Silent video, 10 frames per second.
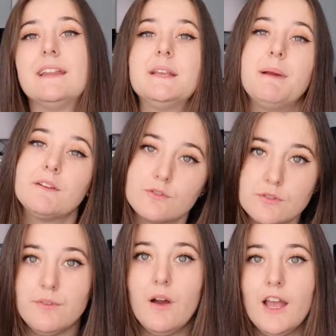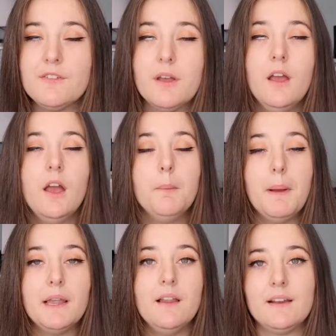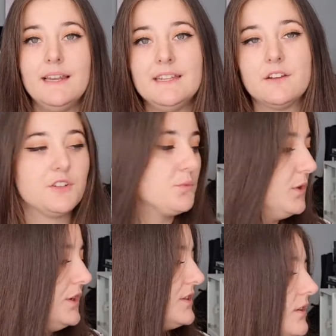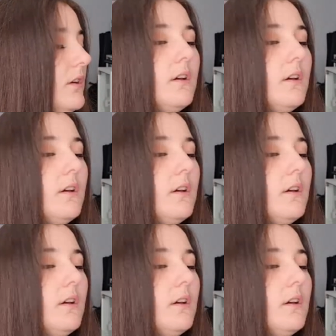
He may not survive, but luckily, touch wood,